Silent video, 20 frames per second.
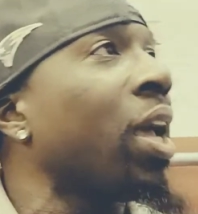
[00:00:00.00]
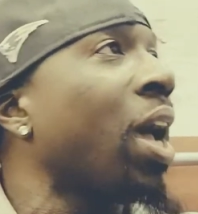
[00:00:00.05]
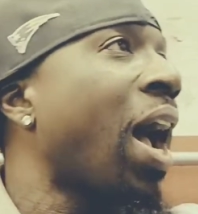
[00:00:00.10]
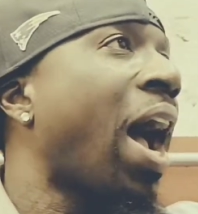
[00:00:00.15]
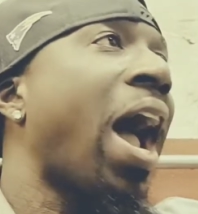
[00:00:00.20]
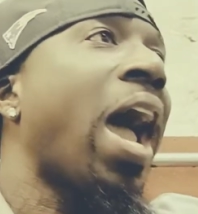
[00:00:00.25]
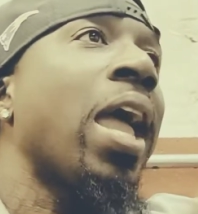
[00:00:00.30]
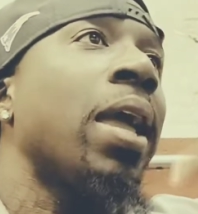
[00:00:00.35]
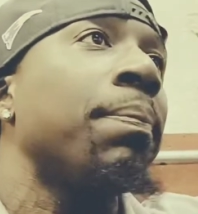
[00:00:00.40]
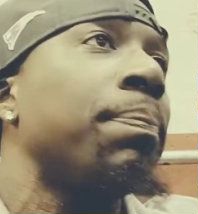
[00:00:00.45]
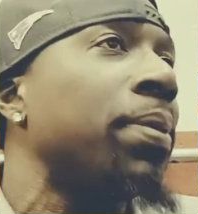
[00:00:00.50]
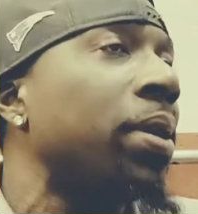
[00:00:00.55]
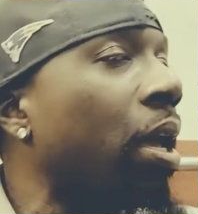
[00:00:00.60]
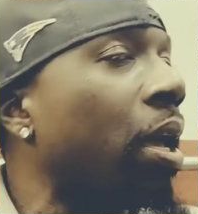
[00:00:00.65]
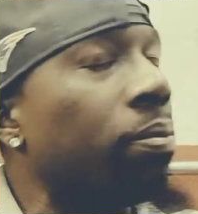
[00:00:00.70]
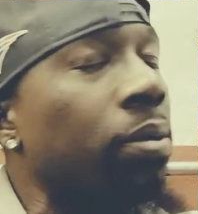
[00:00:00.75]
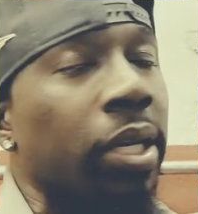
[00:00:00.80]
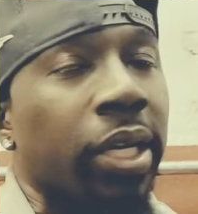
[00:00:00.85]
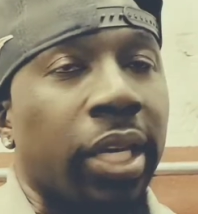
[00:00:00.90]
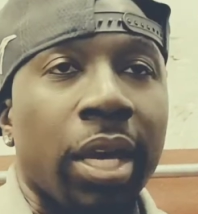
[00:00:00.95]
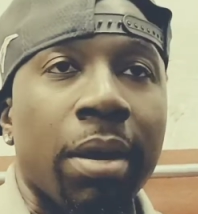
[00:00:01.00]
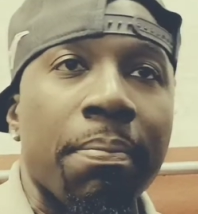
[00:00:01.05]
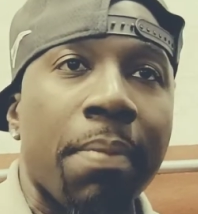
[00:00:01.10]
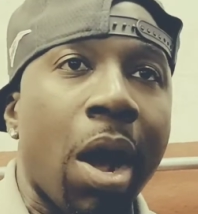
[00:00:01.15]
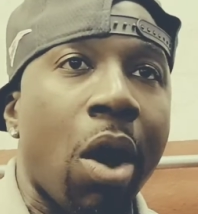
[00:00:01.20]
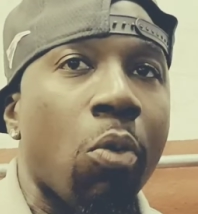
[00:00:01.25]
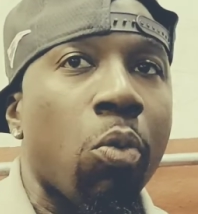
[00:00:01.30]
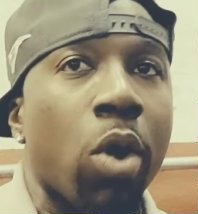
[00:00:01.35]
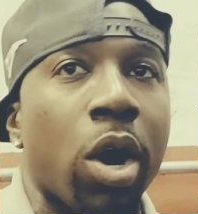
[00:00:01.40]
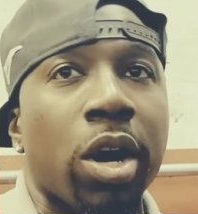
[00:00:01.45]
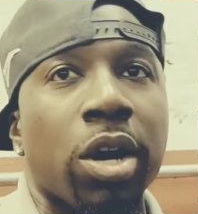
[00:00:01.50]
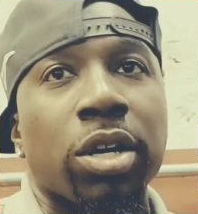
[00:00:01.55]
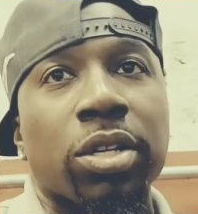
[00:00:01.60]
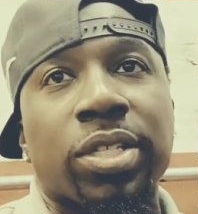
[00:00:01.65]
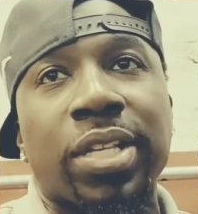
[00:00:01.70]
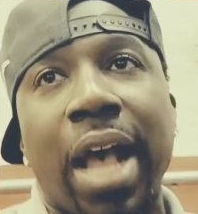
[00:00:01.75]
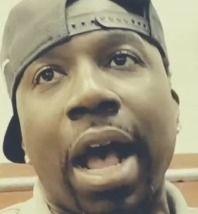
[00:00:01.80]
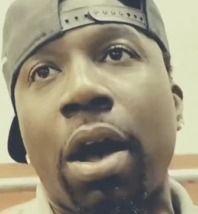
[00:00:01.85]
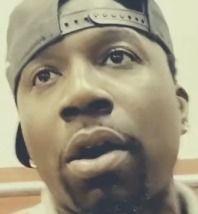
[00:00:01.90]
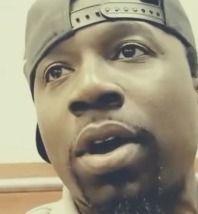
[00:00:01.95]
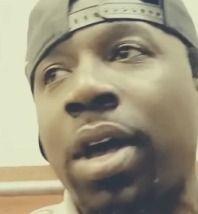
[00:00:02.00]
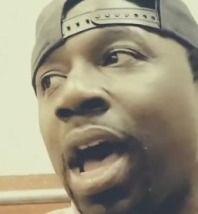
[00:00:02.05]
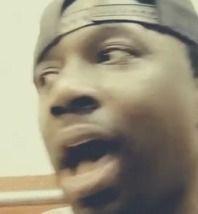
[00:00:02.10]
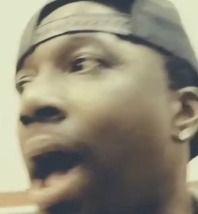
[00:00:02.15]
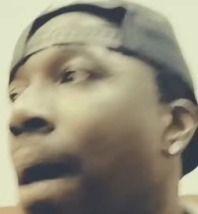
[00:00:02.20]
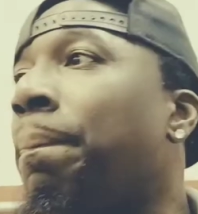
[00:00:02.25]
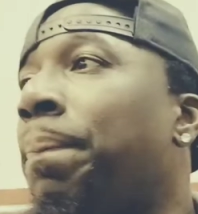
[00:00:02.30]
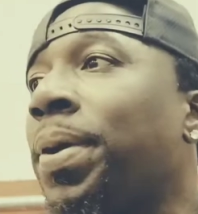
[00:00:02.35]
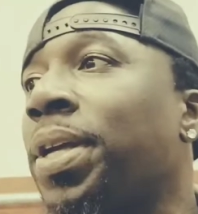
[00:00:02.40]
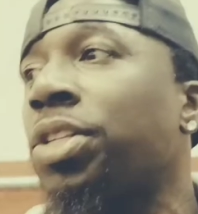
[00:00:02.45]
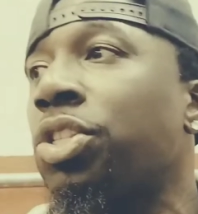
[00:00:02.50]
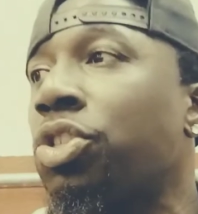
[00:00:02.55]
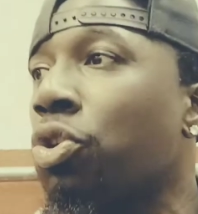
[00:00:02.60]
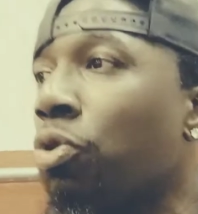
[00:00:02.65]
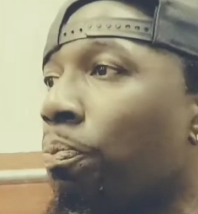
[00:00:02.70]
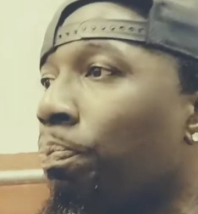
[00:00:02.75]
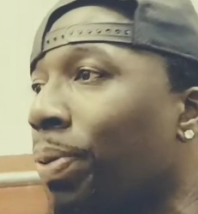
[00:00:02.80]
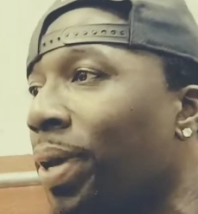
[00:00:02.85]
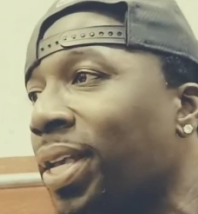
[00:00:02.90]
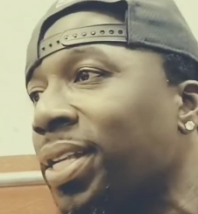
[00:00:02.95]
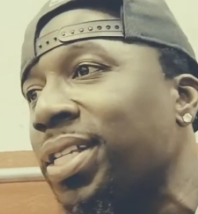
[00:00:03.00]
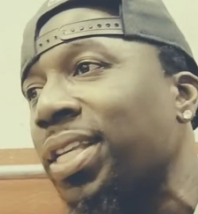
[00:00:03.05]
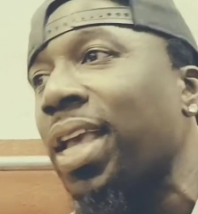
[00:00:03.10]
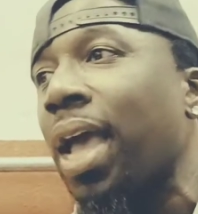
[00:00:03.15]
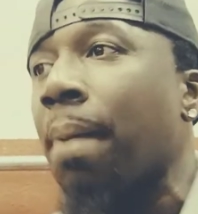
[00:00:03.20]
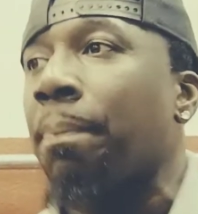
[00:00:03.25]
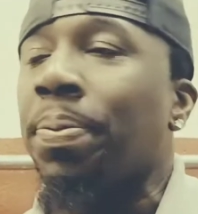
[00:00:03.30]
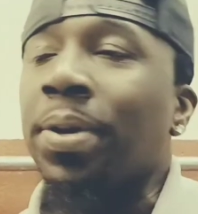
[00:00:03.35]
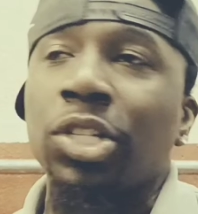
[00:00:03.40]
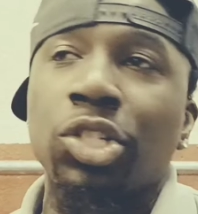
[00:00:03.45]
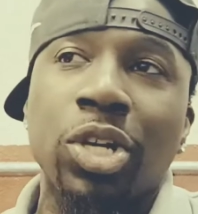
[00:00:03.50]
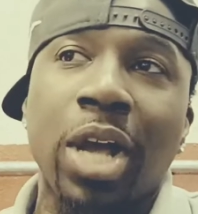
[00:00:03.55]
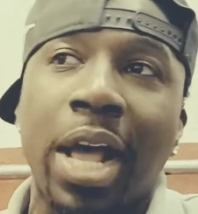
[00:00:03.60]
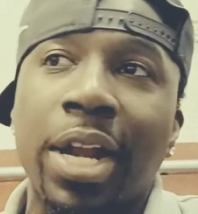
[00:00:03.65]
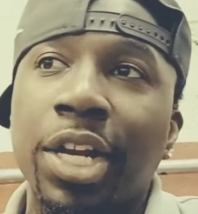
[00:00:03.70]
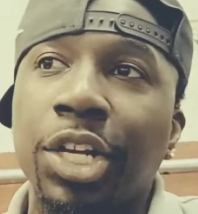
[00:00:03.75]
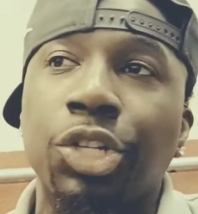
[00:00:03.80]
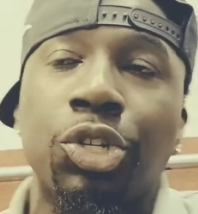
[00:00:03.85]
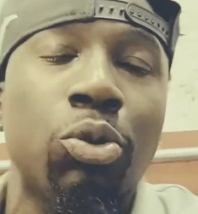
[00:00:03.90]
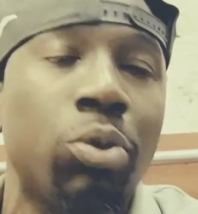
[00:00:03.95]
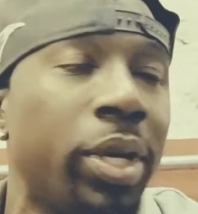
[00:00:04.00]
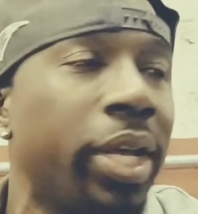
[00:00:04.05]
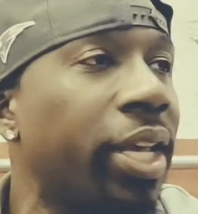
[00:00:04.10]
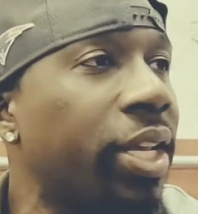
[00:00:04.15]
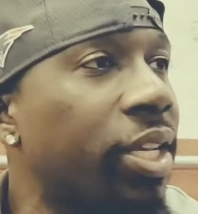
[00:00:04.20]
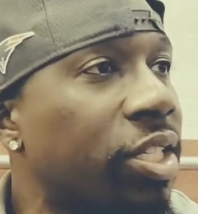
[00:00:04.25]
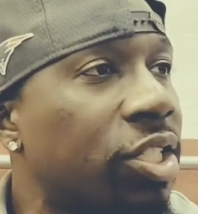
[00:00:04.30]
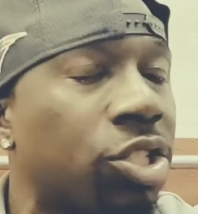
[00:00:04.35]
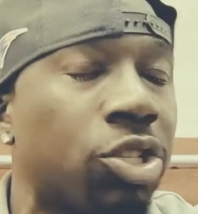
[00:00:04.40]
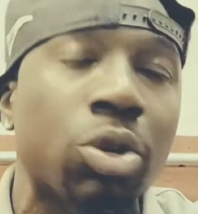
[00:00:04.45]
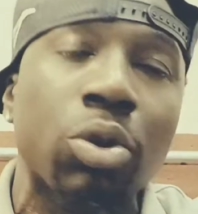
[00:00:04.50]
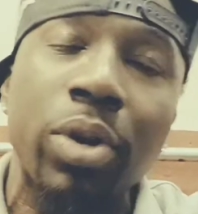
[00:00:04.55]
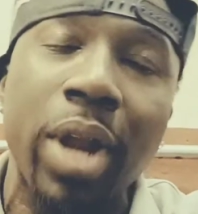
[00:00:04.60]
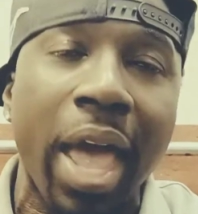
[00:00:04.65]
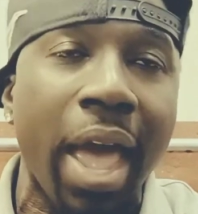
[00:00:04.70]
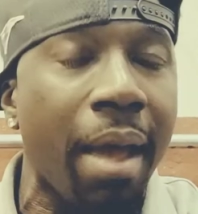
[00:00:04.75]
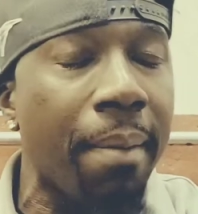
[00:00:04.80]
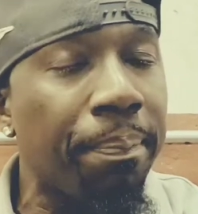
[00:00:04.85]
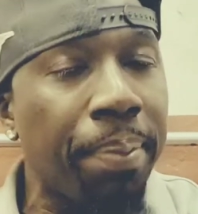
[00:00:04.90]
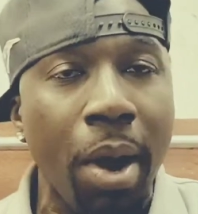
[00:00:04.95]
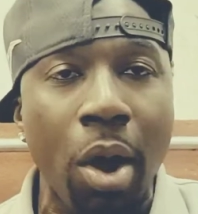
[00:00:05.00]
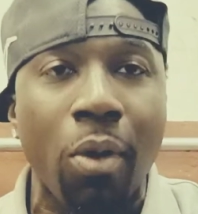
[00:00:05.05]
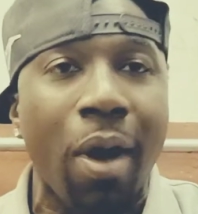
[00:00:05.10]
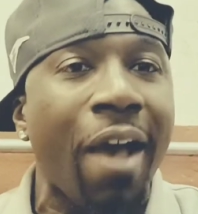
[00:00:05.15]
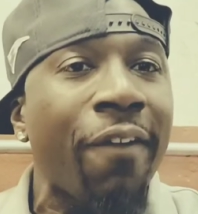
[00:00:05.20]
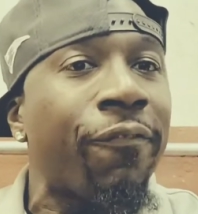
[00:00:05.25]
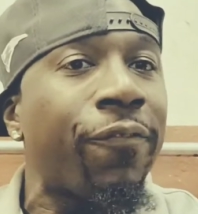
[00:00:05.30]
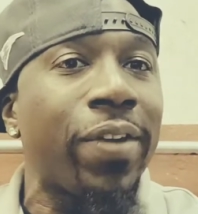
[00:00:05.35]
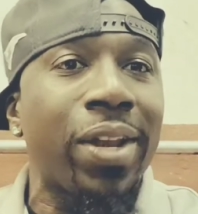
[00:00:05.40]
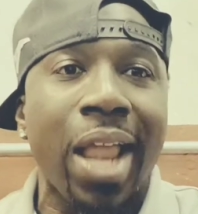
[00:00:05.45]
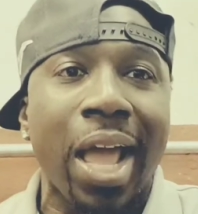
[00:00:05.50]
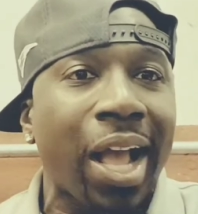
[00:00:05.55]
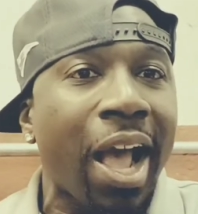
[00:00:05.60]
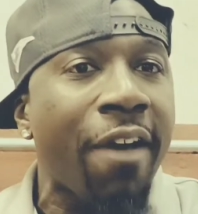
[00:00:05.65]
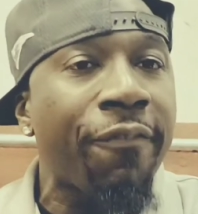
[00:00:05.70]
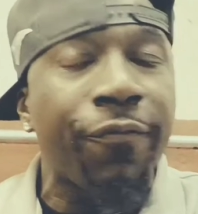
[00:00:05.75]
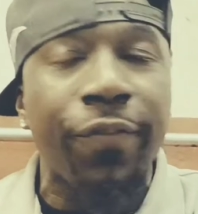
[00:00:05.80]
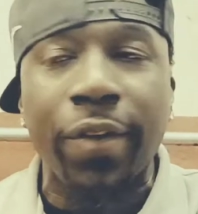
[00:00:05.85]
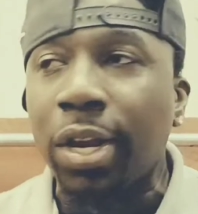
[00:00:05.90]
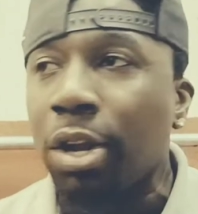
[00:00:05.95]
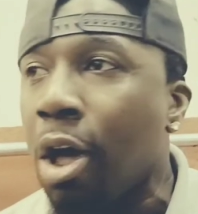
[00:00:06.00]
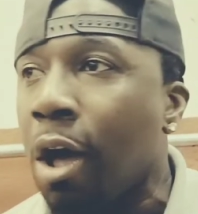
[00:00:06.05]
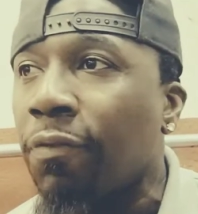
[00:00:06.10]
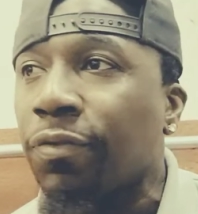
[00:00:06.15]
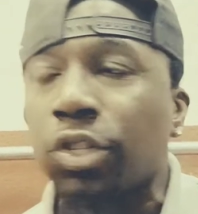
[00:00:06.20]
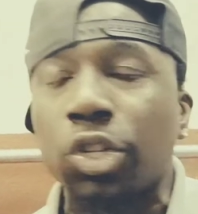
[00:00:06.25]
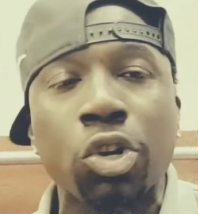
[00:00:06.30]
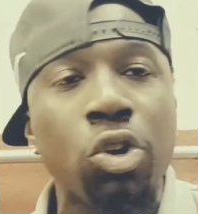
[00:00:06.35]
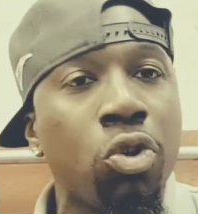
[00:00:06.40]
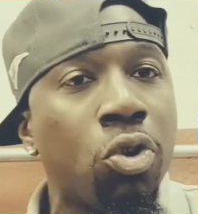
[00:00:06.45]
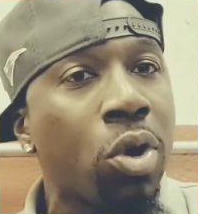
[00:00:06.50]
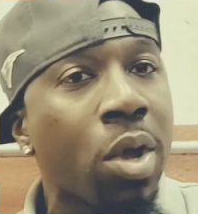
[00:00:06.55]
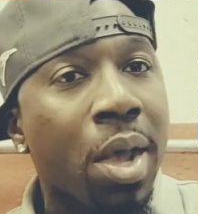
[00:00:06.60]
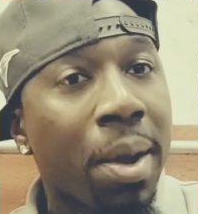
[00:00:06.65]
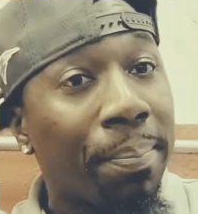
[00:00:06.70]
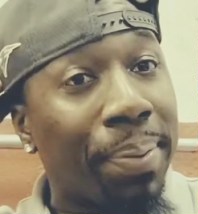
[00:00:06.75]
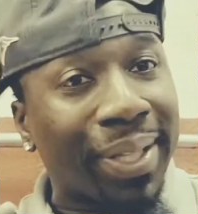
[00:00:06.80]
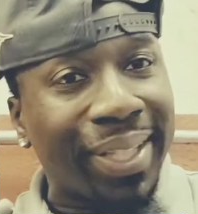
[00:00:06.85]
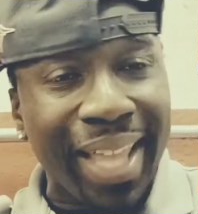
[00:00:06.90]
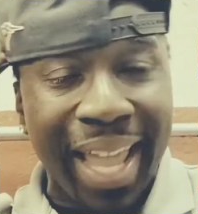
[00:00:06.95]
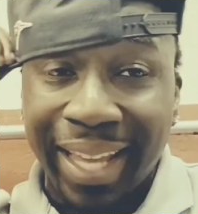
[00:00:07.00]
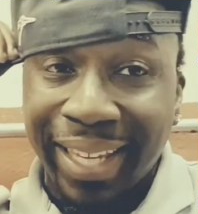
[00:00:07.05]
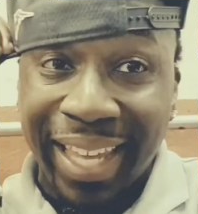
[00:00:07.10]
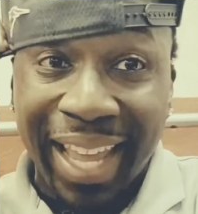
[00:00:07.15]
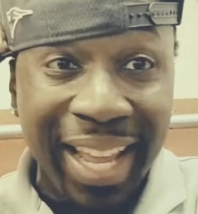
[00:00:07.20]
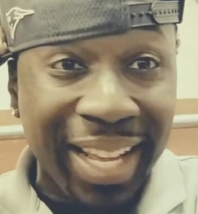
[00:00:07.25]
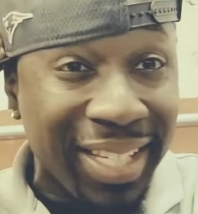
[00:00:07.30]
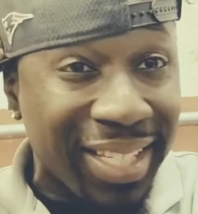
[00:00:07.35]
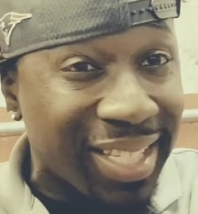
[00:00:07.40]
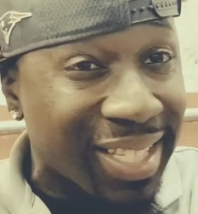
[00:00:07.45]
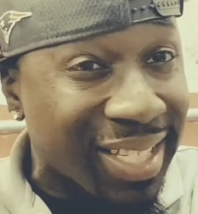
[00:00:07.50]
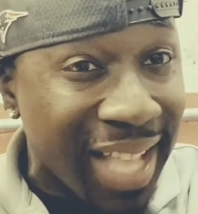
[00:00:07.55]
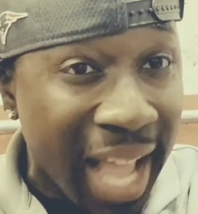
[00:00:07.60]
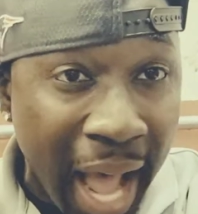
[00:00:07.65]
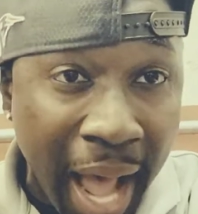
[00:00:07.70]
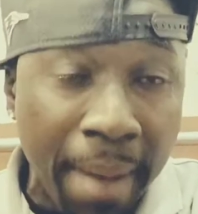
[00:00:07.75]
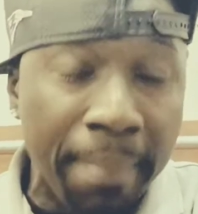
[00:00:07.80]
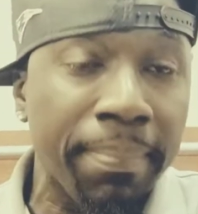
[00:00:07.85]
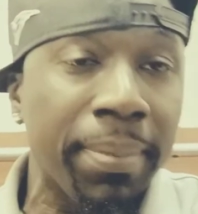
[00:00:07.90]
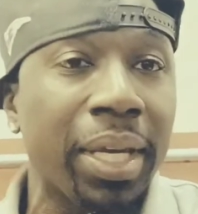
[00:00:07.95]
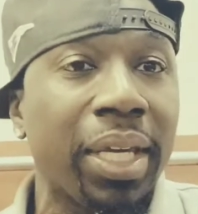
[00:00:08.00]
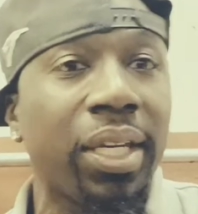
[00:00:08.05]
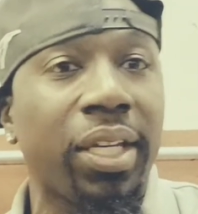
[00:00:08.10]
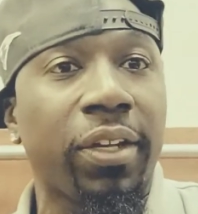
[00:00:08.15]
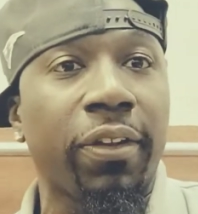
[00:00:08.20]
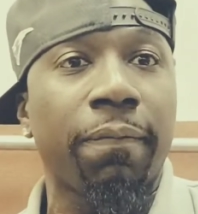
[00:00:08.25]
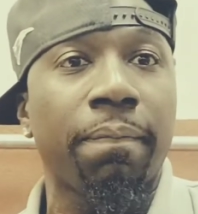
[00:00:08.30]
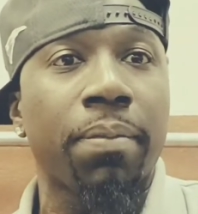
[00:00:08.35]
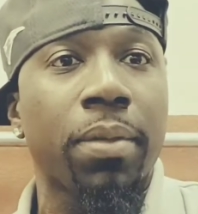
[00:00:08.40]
I ain't been able to get my words out. I've been too busy. I've been trying to do this, do that. Bro, I feel like I fell off too. But that can't stop me.